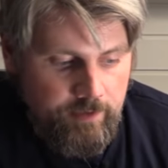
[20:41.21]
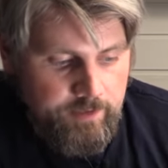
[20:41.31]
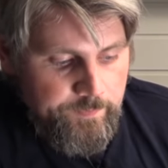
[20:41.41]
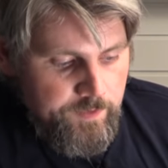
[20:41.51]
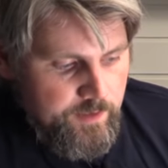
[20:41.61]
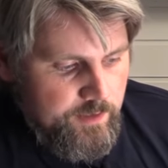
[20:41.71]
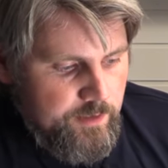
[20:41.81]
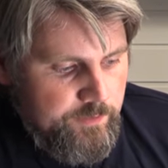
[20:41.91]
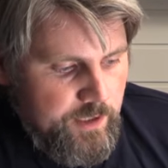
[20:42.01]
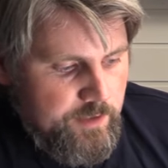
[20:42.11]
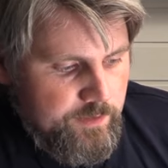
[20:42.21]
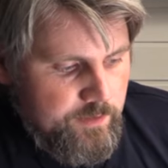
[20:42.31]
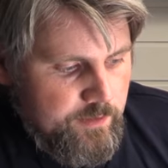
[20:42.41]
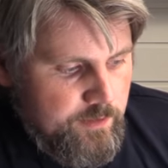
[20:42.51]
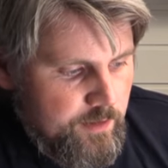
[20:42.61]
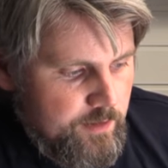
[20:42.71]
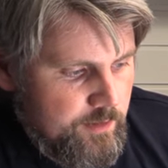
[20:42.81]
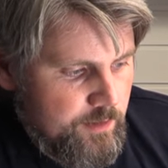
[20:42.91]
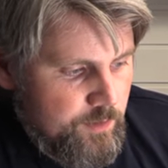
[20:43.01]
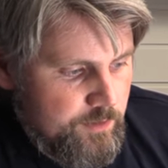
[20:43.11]
Like if you have a,
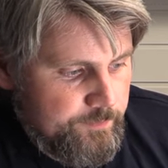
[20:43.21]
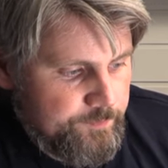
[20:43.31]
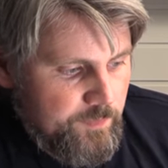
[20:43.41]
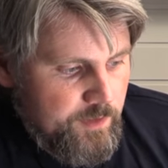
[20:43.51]
a,